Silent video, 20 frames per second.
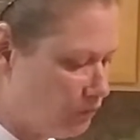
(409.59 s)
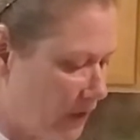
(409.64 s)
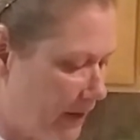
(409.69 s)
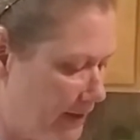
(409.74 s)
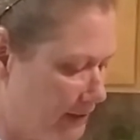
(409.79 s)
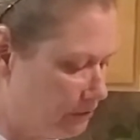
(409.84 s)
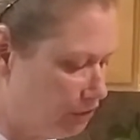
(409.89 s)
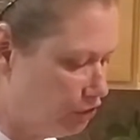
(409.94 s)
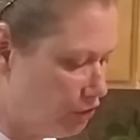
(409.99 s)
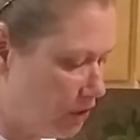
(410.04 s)

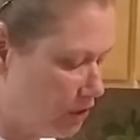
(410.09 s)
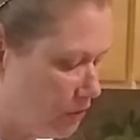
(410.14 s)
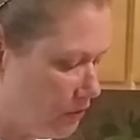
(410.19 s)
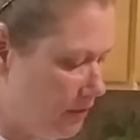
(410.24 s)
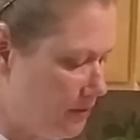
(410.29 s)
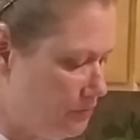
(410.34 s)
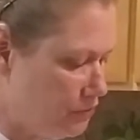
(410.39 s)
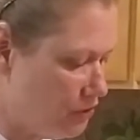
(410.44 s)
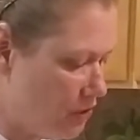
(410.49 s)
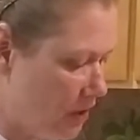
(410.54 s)
Okay, sour
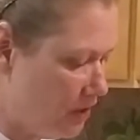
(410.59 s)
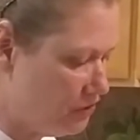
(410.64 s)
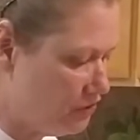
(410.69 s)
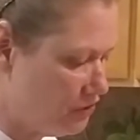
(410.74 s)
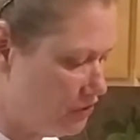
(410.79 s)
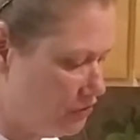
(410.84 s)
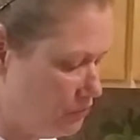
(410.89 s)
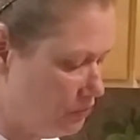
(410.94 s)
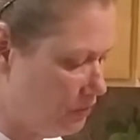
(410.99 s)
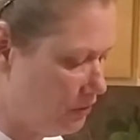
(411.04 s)
cream
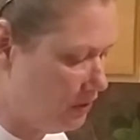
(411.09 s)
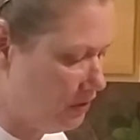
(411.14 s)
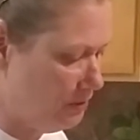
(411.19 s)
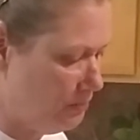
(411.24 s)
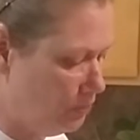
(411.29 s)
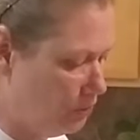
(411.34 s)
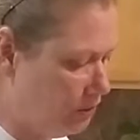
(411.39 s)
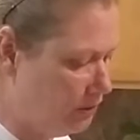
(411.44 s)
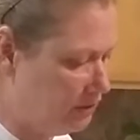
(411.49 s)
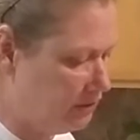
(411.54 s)
sauce is
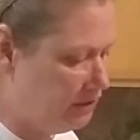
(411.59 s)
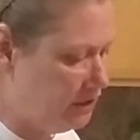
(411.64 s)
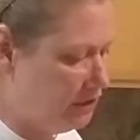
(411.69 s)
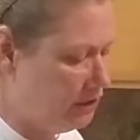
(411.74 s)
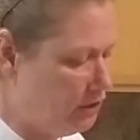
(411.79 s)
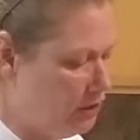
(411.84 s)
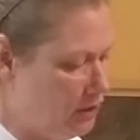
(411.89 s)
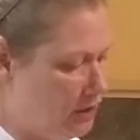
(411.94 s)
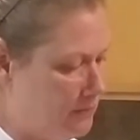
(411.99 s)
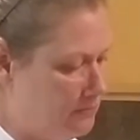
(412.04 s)
really boiling
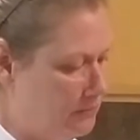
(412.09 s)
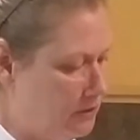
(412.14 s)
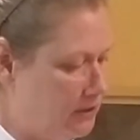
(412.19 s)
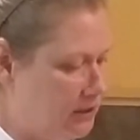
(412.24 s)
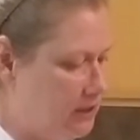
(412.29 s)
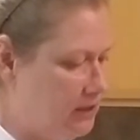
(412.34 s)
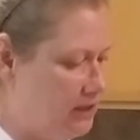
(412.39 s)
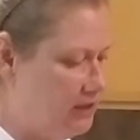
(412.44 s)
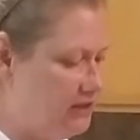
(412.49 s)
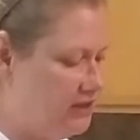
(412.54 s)
here, and I'm
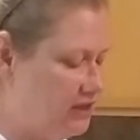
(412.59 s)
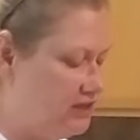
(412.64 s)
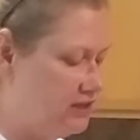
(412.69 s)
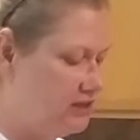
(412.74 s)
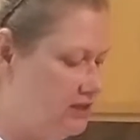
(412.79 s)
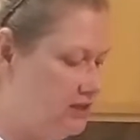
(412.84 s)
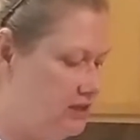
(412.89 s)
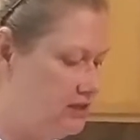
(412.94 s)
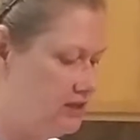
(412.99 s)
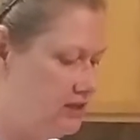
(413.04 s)
looking at the
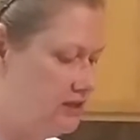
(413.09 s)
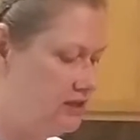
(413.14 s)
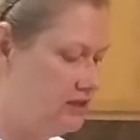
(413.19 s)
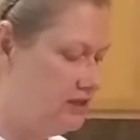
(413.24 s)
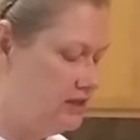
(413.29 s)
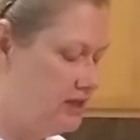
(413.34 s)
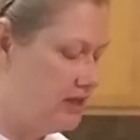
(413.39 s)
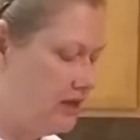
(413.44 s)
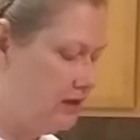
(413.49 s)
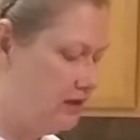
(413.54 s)

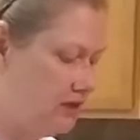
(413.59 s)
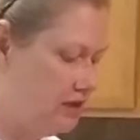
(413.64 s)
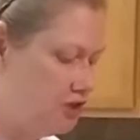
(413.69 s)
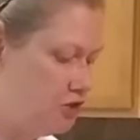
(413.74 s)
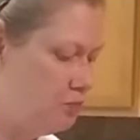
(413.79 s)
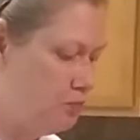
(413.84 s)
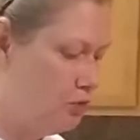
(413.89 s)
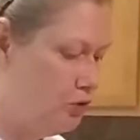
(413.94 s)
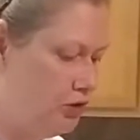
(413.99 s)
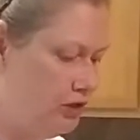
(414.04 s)
consistency now that
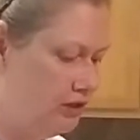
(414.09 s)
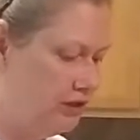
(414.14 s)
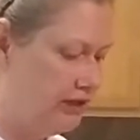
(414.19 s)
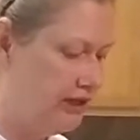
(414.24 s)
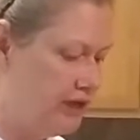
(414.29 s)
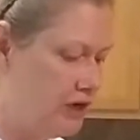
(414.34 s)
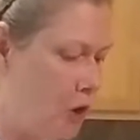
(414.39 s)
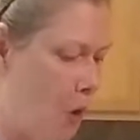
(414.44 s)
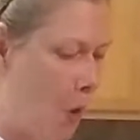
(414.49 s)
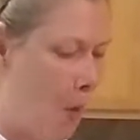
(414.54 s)
it's
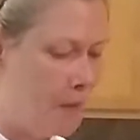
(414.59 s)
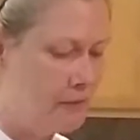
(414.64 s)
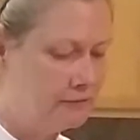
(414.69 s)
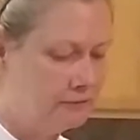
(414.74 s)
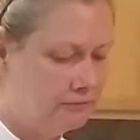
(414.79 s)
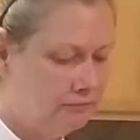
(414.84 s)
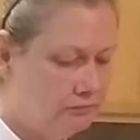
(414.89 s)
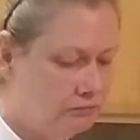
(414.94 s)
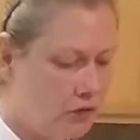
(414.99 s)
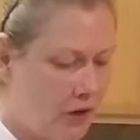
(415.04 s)
boiling.
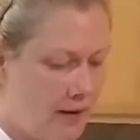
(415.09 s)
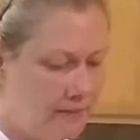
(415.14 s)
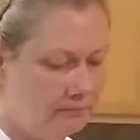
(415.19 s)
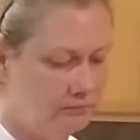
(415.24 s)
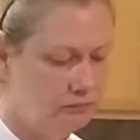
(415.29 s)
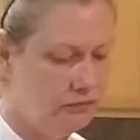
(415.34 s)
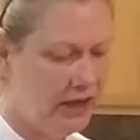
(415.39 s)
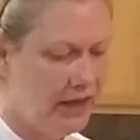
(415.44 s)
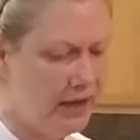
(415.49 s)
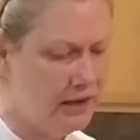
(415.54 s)

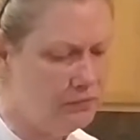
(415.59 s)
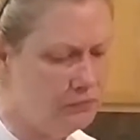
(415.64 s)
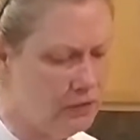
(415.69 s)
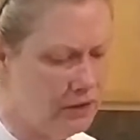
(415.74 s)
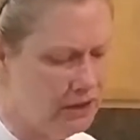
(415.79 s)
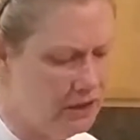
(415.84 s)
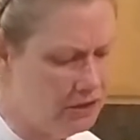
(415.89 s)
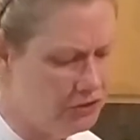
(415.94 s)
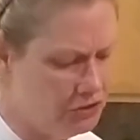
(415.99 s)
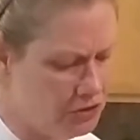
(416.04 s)
Yeah,
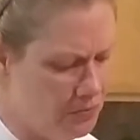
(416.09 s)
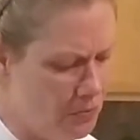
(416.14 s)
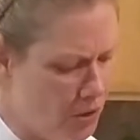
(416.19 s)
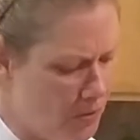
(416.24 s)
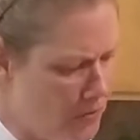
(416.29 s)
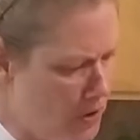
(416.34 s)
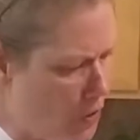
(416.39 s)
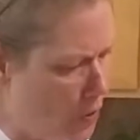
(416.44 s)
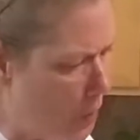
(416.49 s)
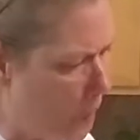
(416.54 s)
we need some
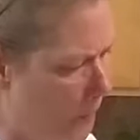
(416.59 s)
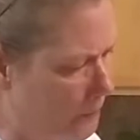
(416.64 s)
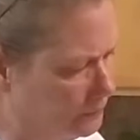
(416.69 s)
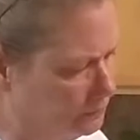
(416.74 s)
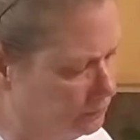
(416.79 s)
more milk.